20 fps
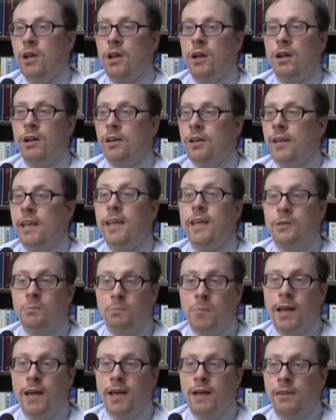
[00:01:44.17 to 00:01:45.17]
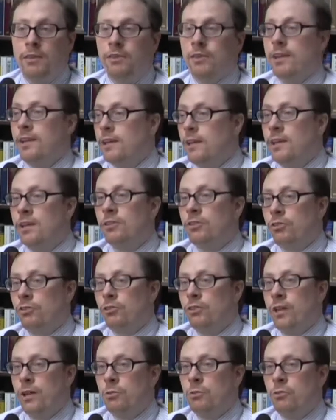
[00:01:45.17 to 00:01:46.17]
uh, in math and
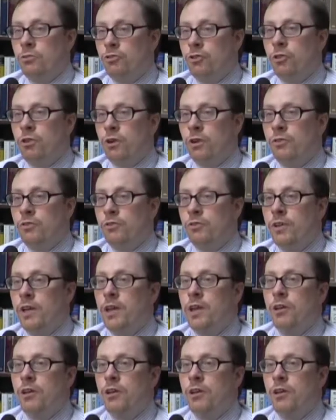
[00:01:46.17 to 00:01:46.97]
English language arts.